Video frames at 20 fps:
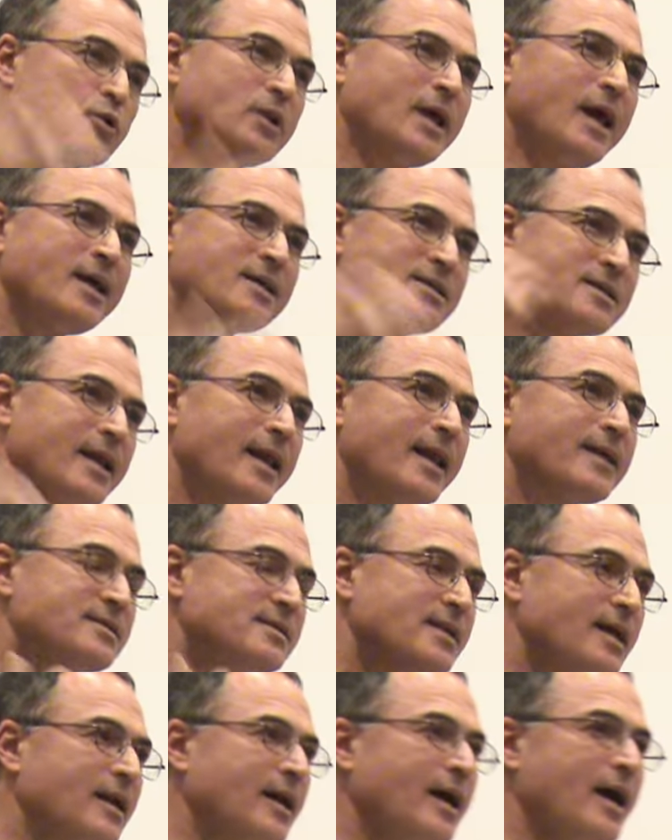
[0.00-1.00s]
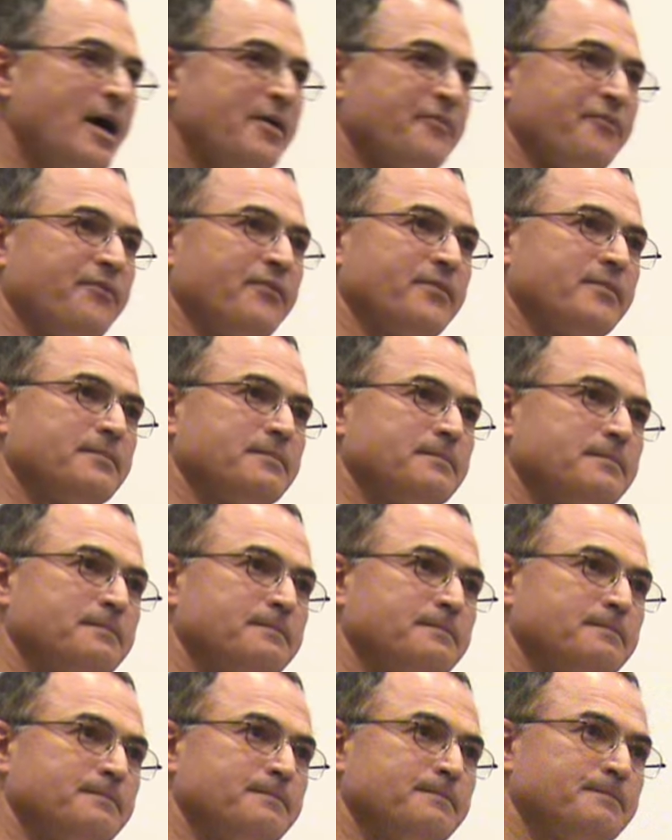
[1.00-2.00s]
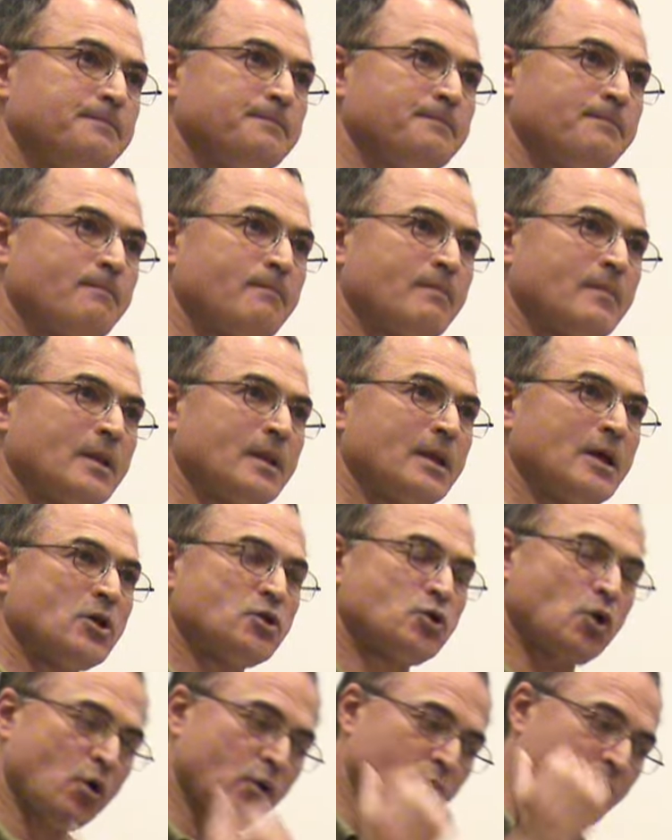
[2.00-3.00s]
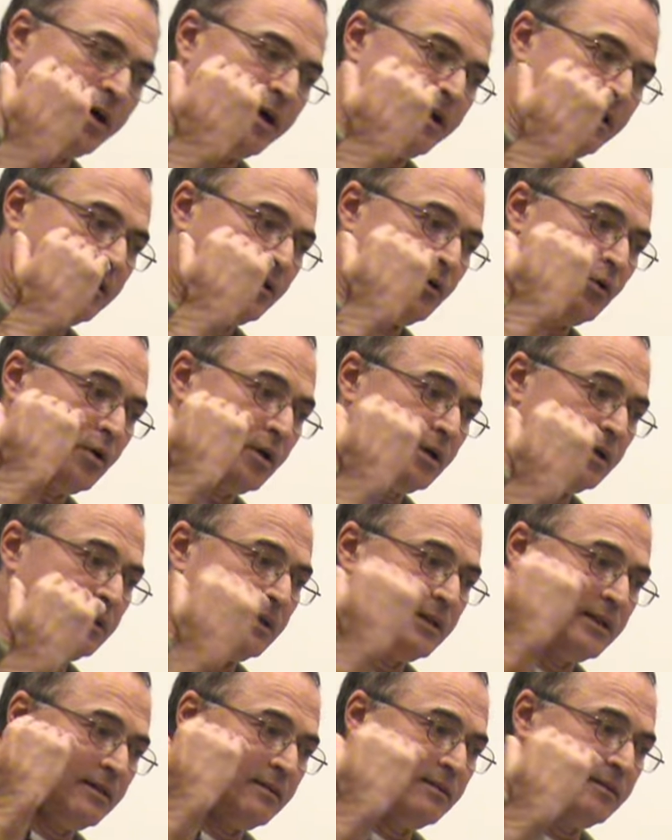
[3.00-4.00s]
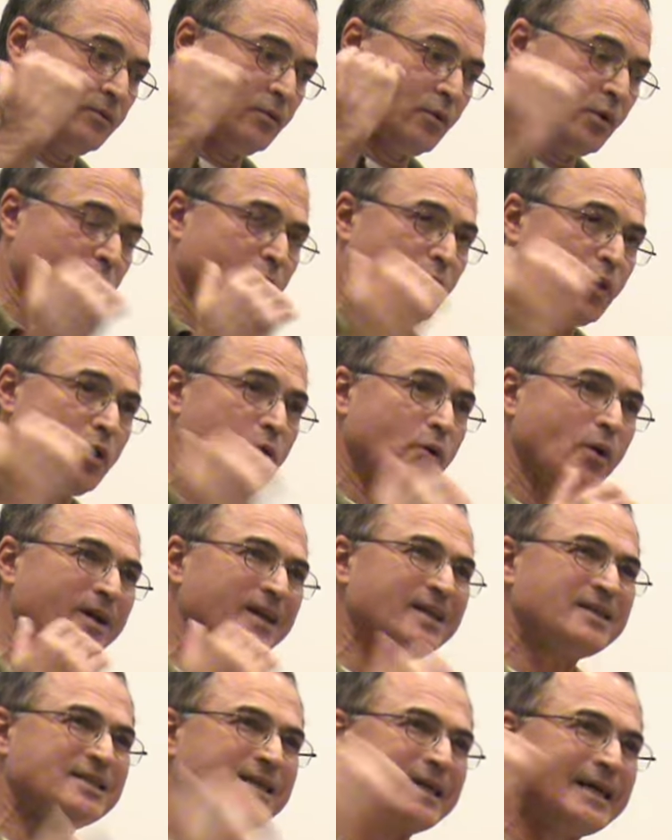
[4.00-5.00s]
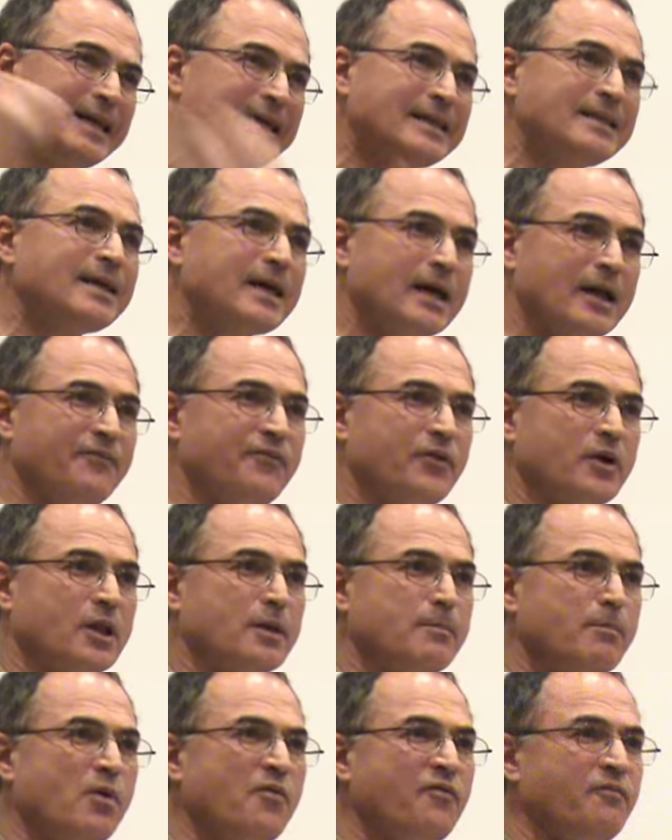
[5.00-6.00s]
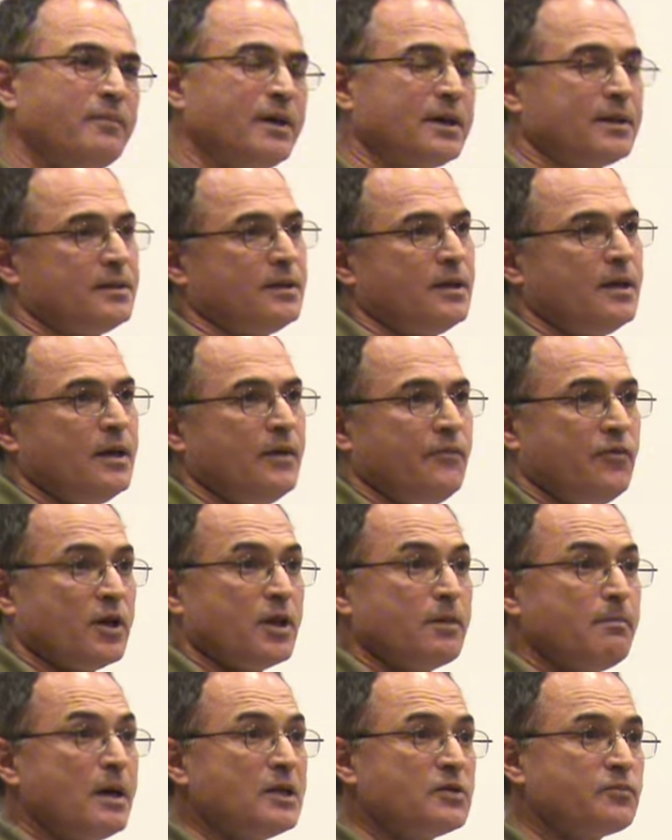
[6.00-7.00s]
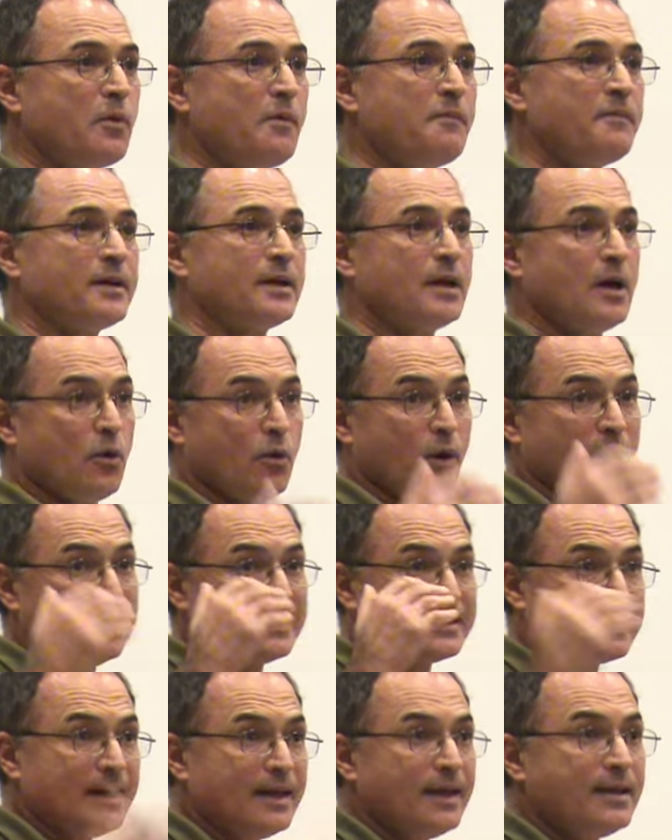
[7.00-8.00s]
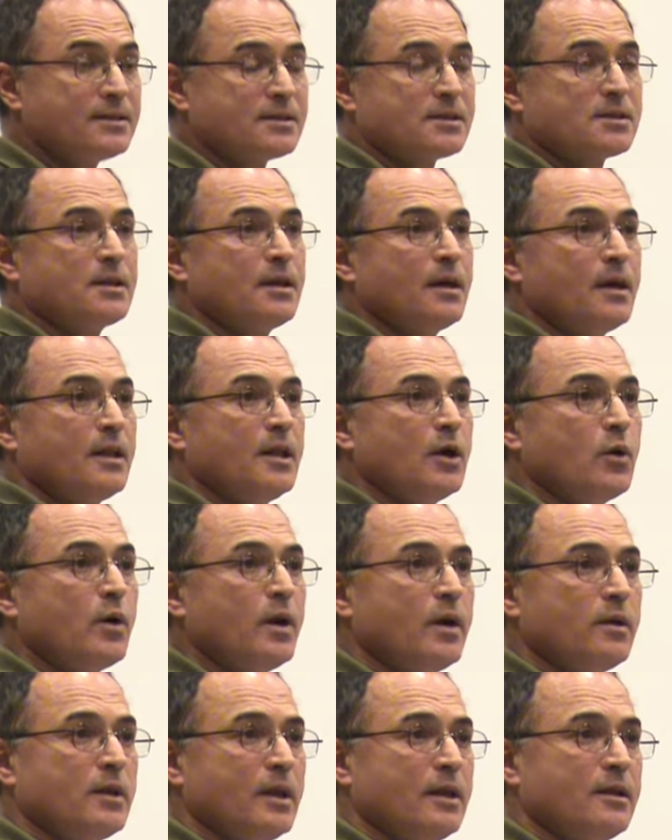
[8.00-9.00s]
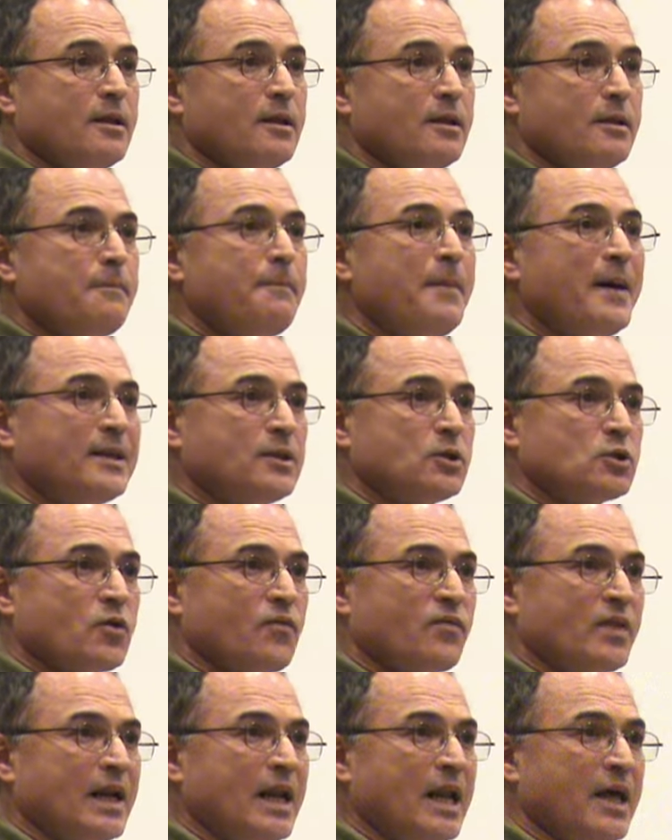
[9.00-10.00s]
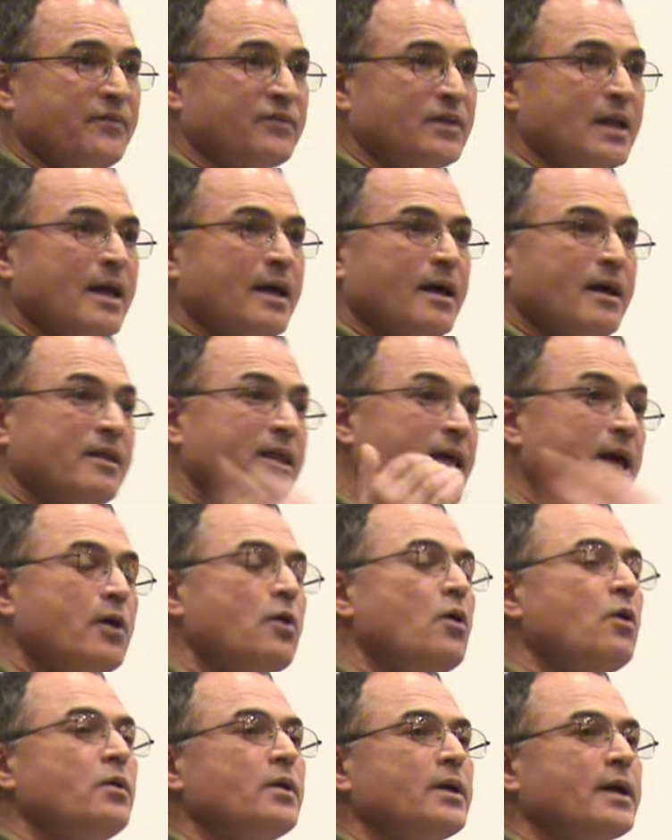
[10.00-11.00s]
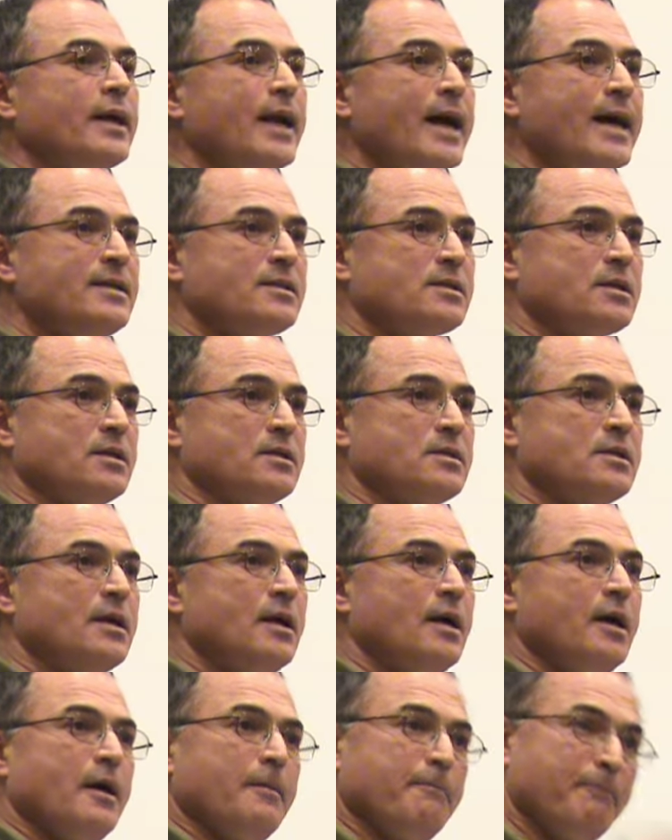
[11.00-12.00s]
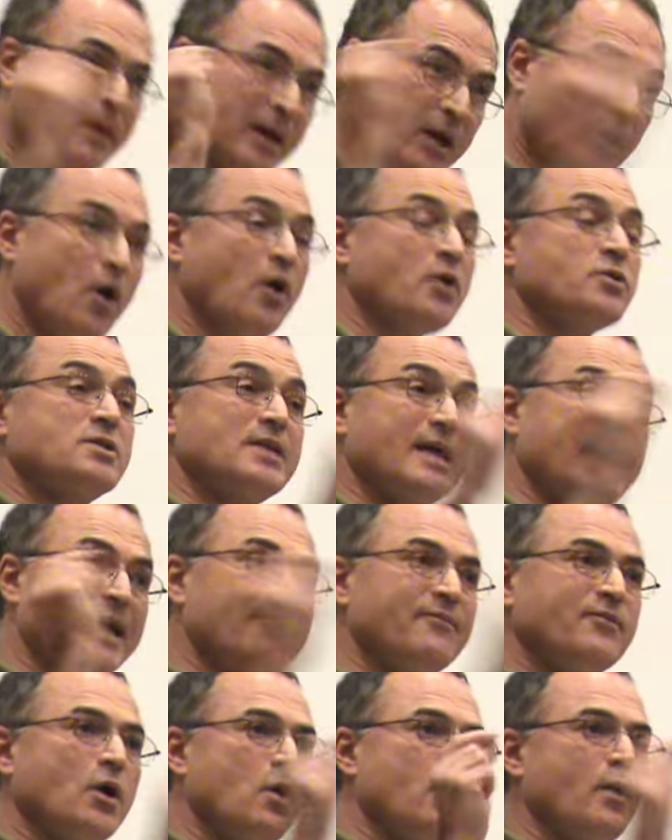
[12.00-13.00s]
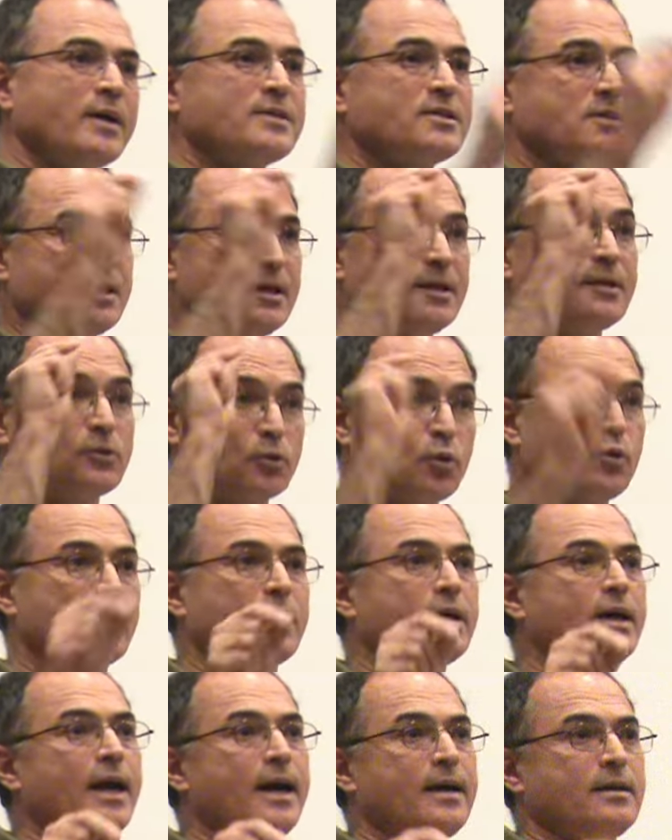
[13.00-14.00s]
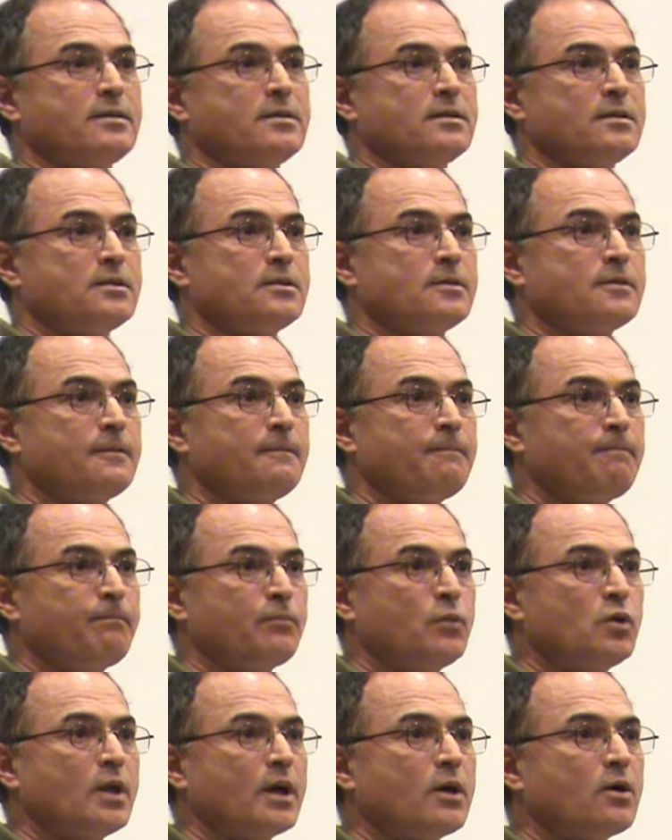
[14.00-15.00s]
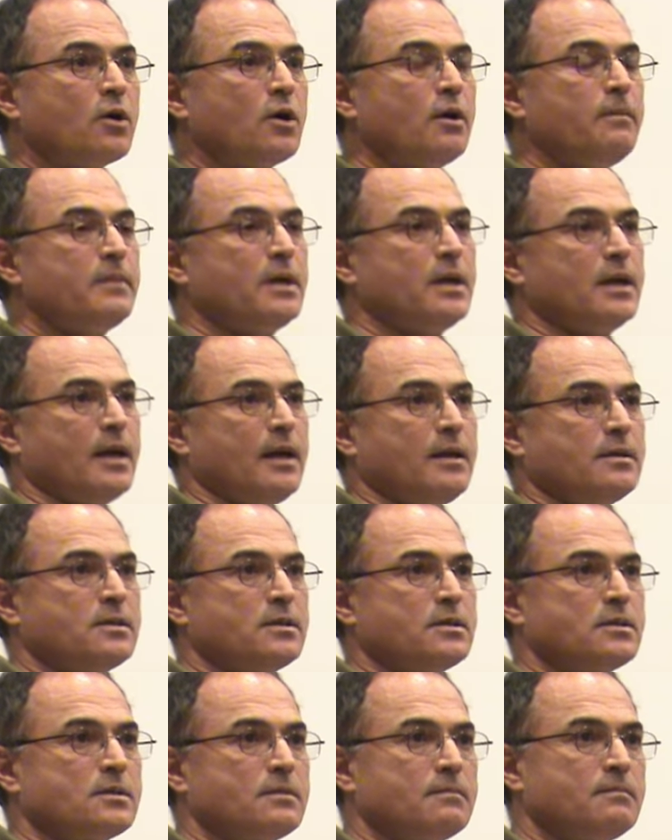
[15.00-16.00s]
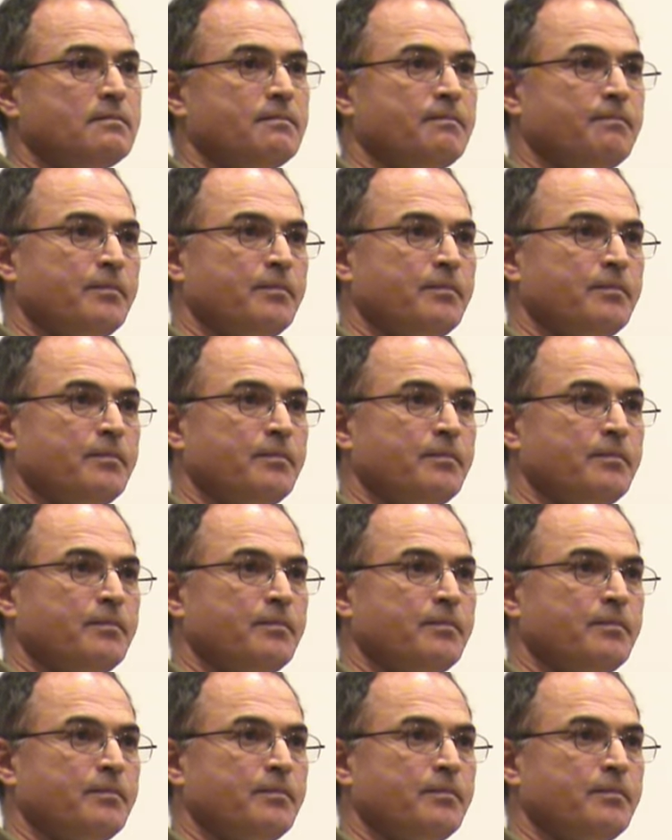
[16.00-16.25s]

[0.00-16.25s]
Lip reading: today is less than half. So when it's critical for the movement, for the mass movement, when it needs the parties of the left, they go in crisis because they have no answer to the crisis, to the economic crisis.